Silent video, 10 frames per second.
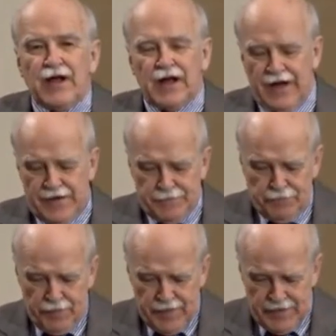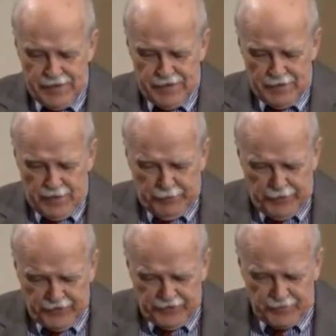Clinton
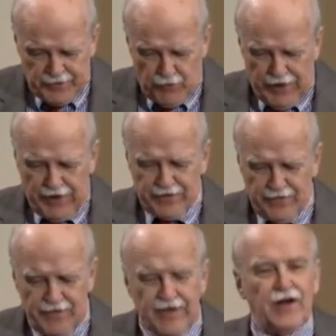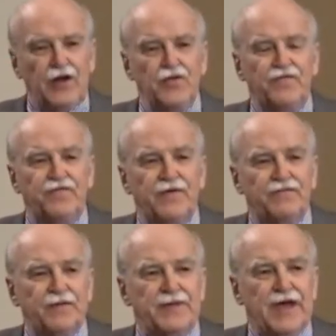appears to have been relatively aloof
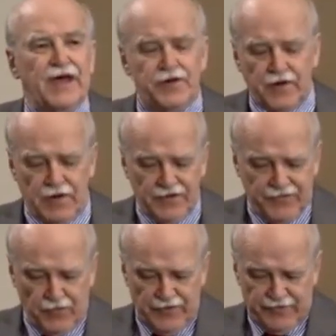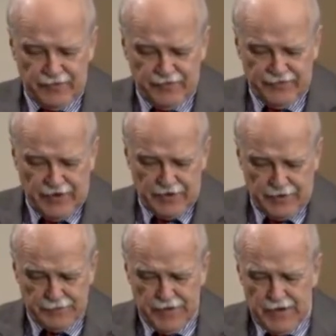from the counterculture when she was
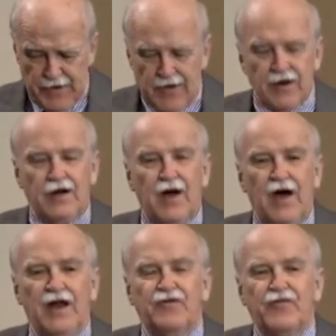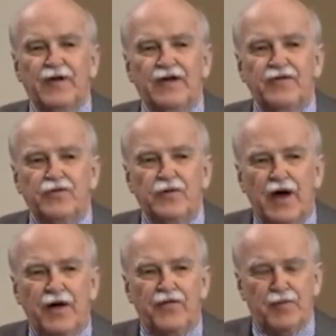younger. Her college friends do
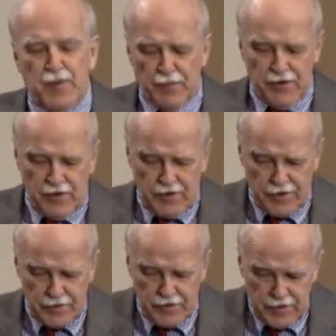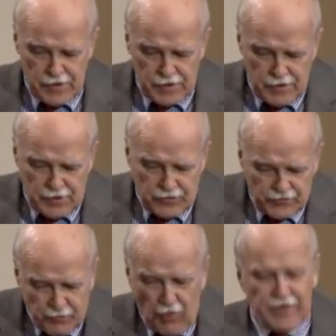not remember her
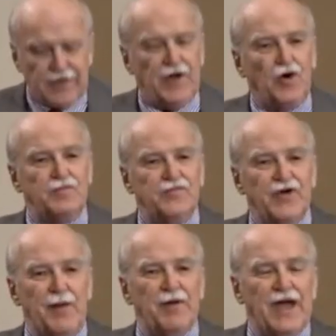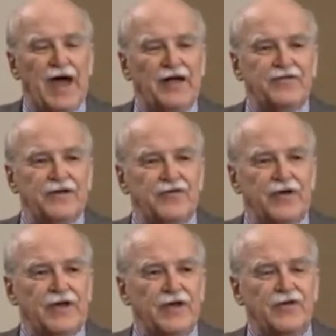smoking dope, dropping acid,
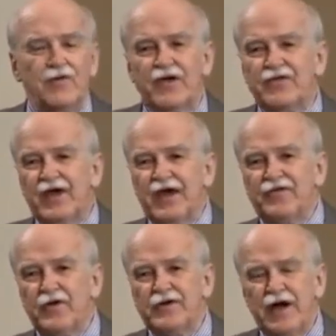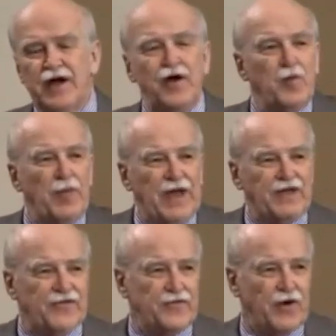drinking to excess, or tearing her
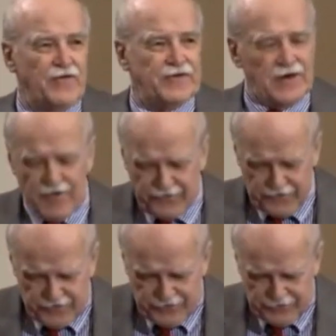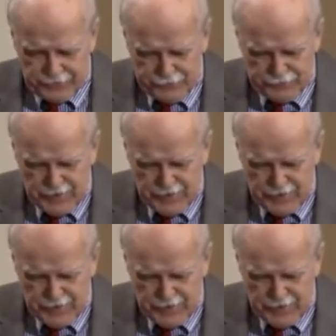pantsuit off at concerts.